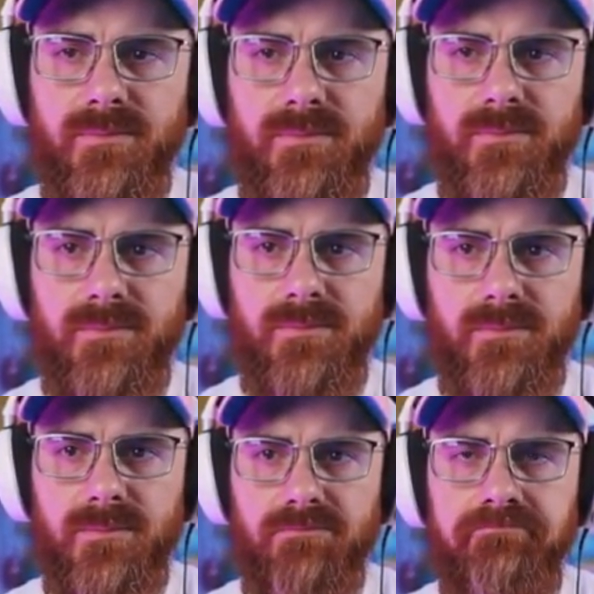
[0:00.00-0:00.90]

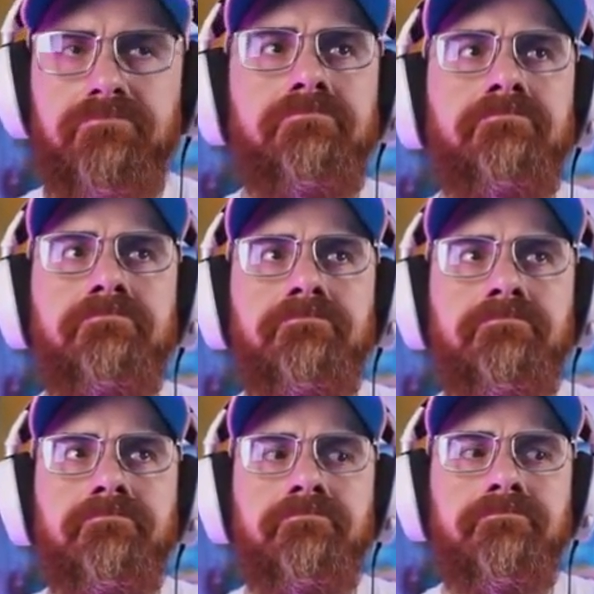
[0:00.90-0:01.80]

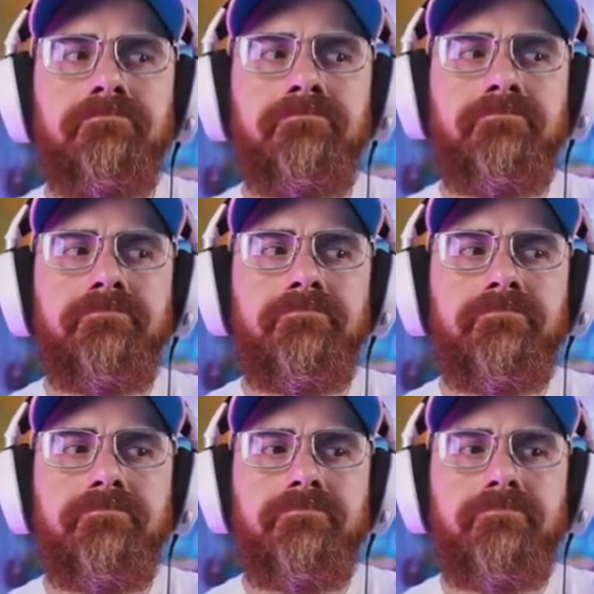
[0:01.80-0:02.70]

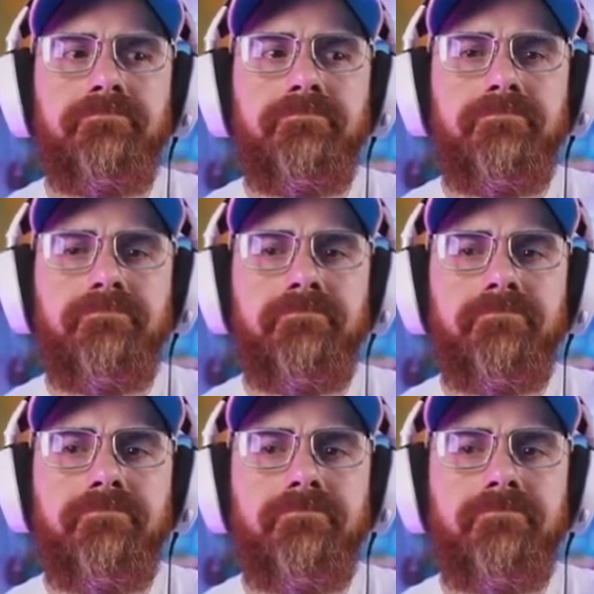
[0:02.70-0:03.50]
[no speech]